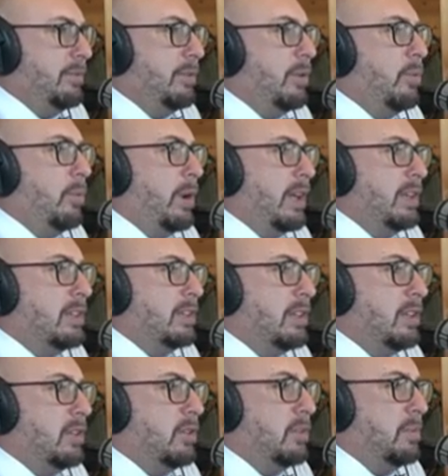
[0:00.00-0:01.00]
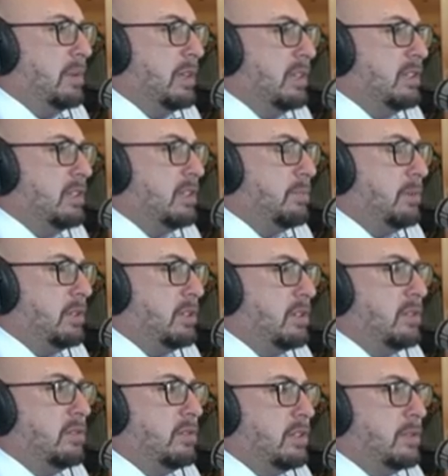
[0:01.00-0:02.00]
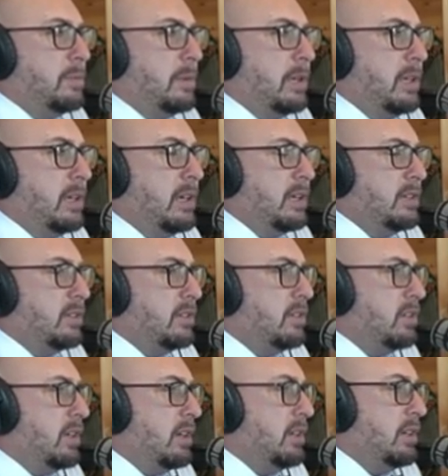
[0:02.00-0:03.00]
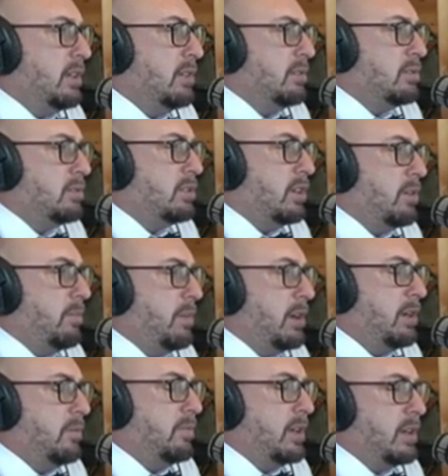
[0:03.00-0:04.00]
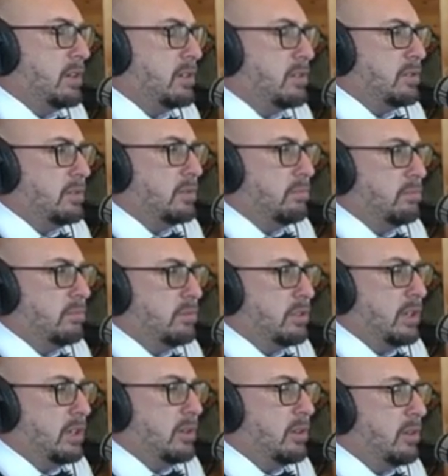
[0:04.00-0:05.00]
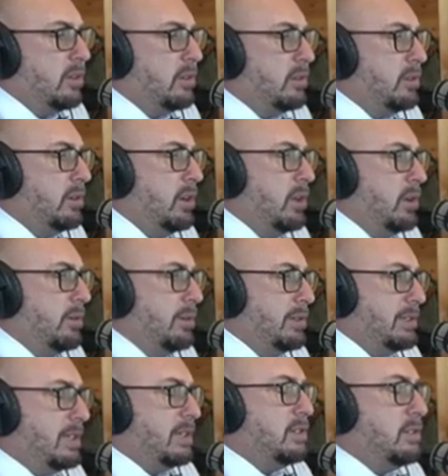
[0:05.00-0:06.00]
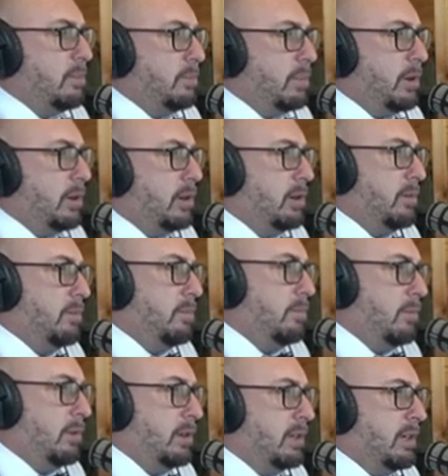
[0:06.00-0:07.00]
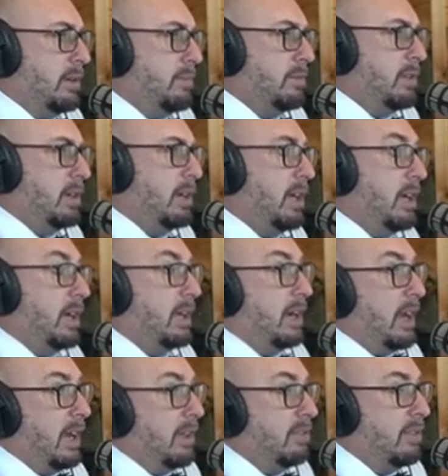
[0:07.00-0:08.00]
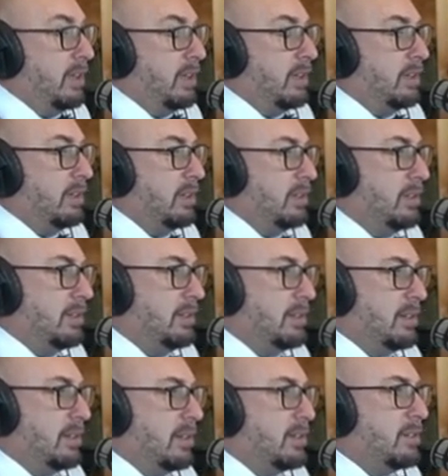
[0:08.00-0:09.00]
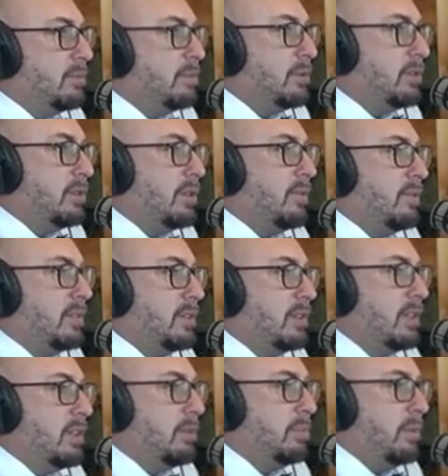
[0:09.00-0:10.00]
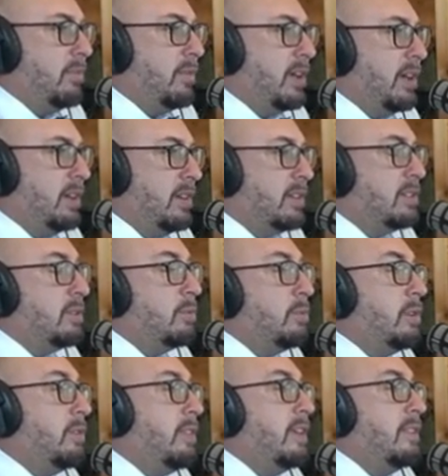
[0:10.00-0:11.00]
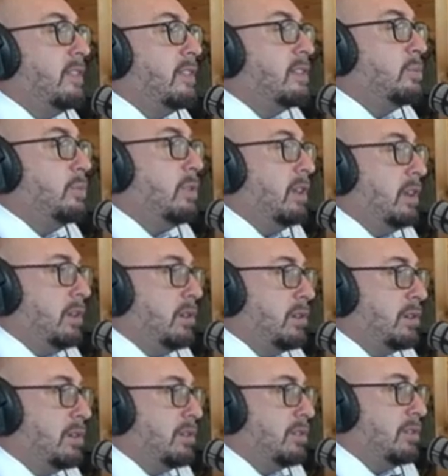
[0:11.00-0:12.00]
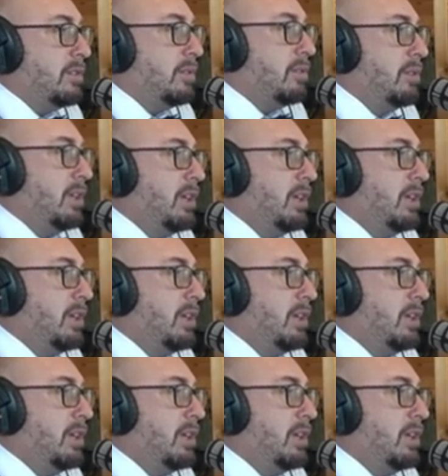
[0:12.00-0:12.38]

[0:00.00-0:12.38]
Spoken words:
ways that you do business. But generally speaking, as a shed dealer, shed manufacturer, shed hauler, what sets you apart more times than not, I think, is the customer service that you provide. That's the one thing that's within your control.